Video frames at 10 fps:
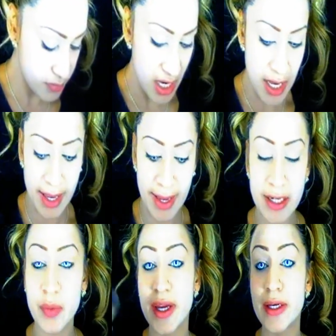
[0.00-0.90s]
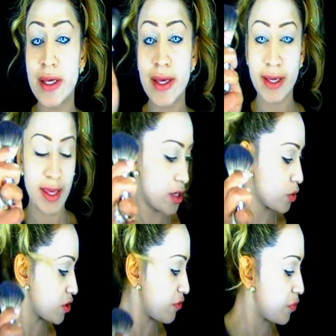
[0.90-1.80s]
Okay, anyway, get
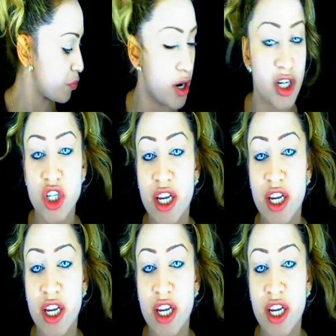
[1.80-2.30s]
yourself a brush